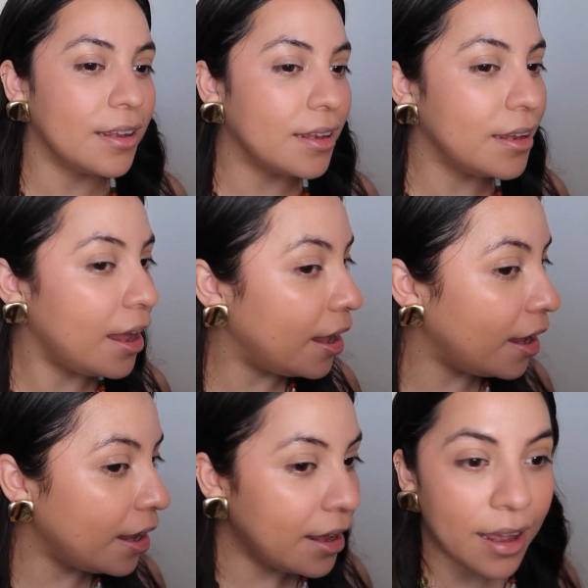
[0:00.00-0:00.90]

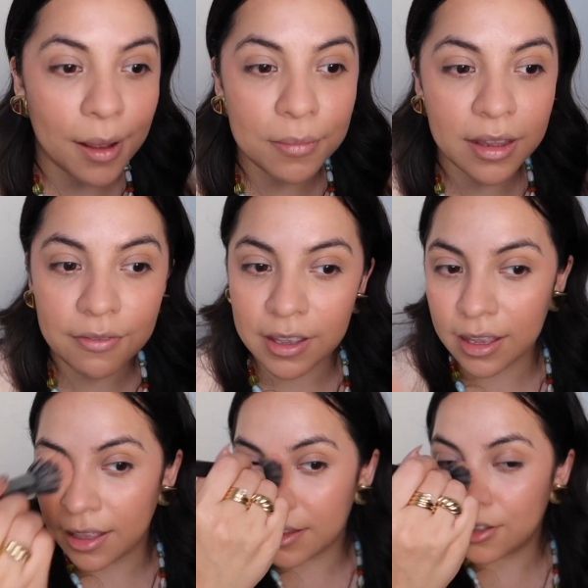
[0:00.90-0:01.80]
Yay, I'm loving
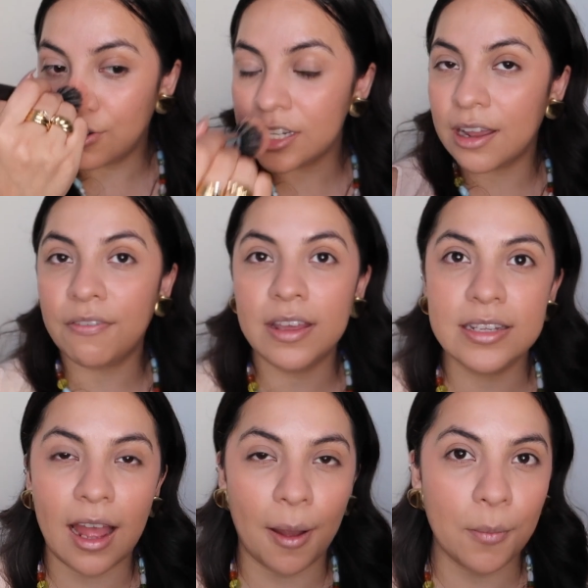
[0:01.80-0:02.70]
it. You could definitely
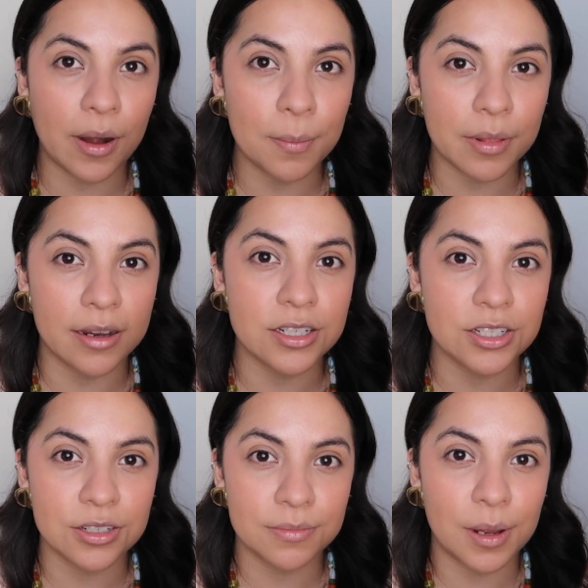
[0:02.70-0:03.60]
tell I'm wearing
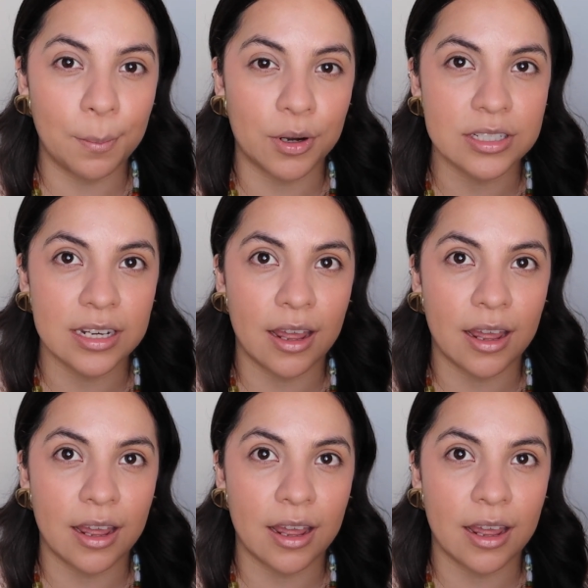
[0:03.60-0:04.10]
blush in person.